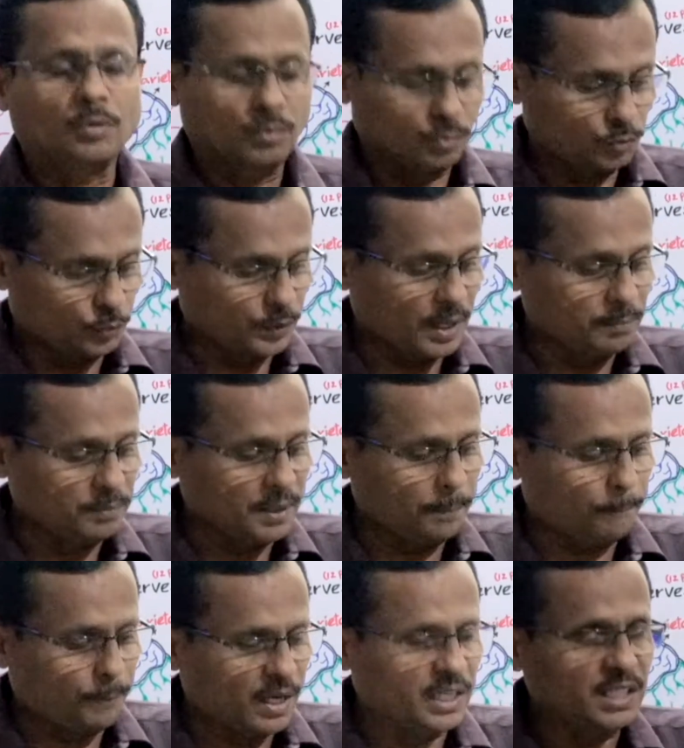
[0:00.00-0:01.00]
From the
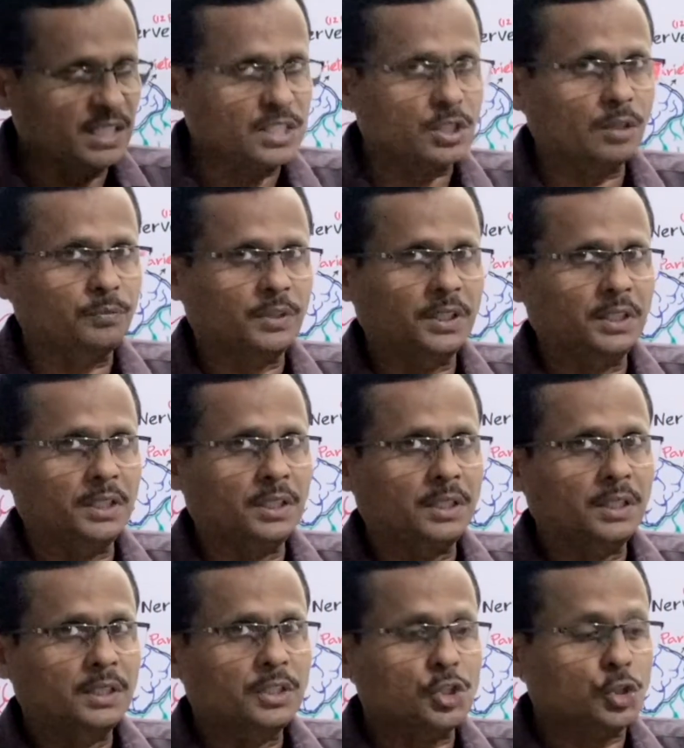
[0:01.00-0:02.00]
place of
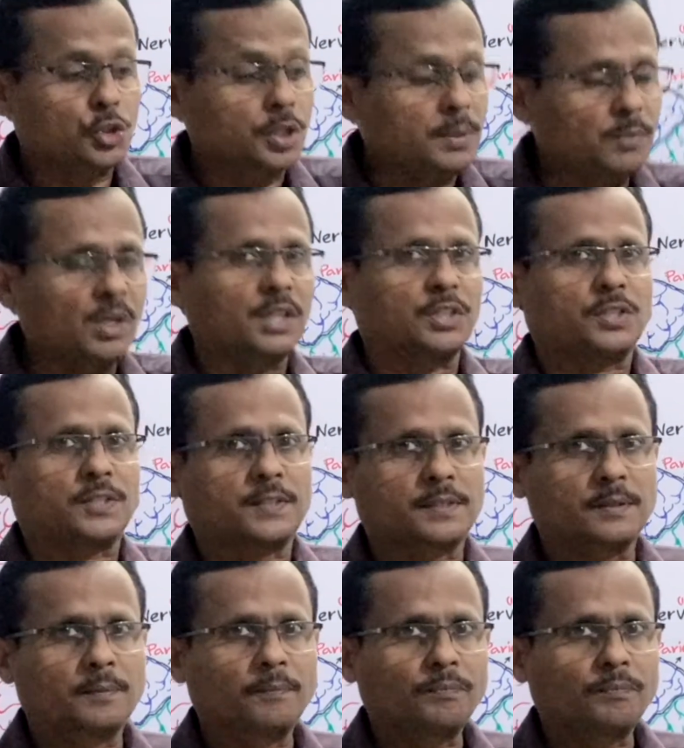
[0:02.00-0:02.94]
the stimulus,